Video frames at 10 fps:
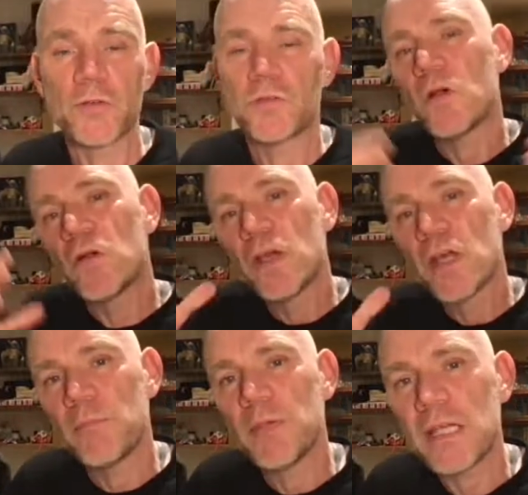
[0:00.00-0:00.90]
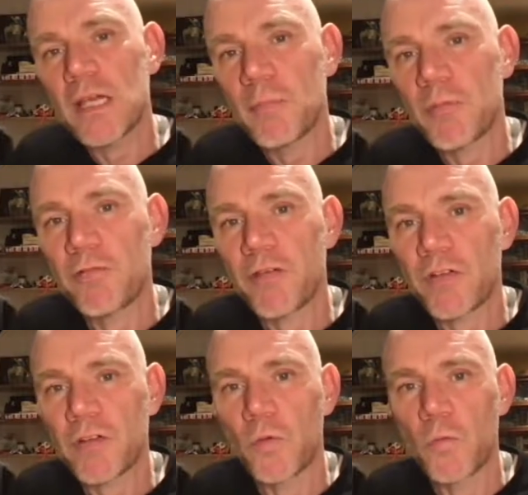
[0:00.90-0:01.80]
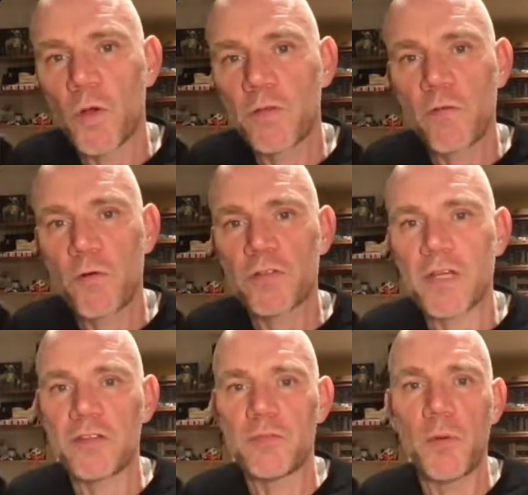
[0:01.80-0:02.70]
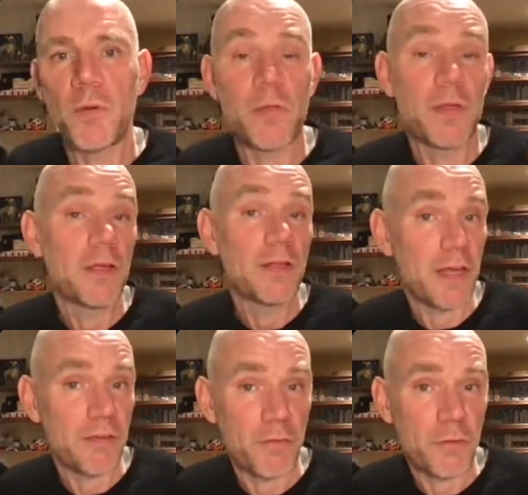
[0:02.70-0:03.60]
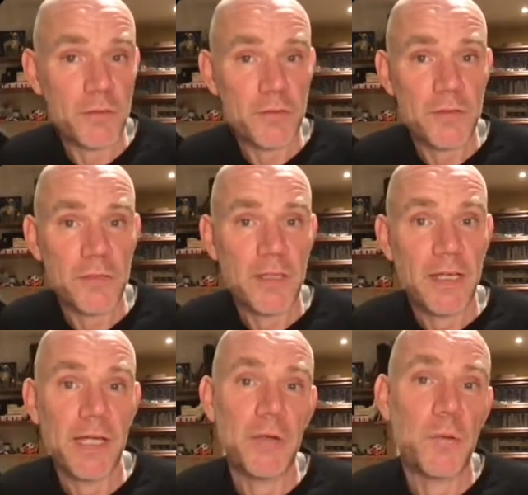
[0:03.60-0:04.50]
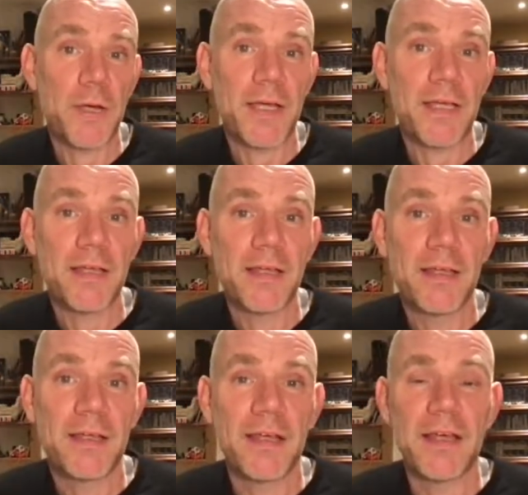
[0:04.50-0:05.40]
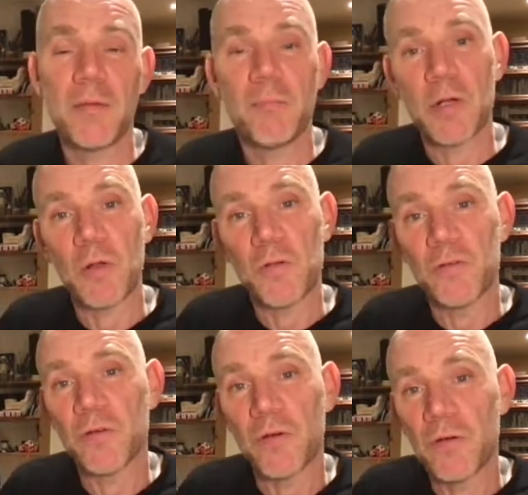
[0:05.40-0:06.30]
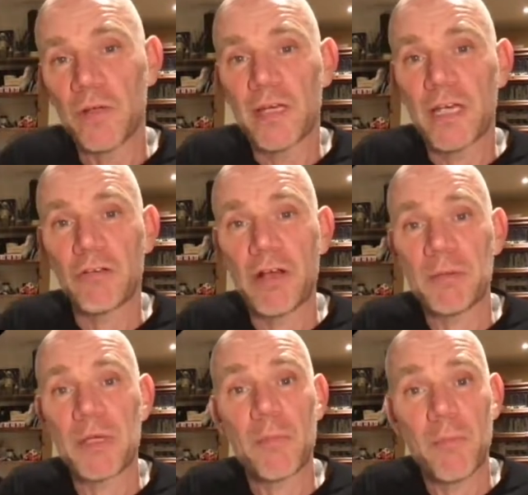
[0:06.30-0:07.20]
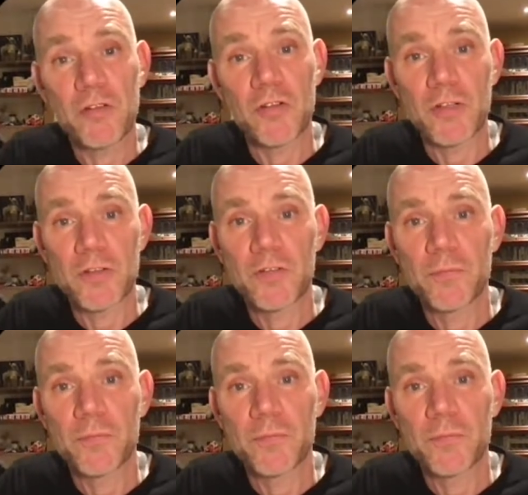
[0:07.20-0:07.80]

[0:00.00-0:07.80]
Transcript: So a media professional workforce that is both diverse in a way, but also incredibly homogeneous.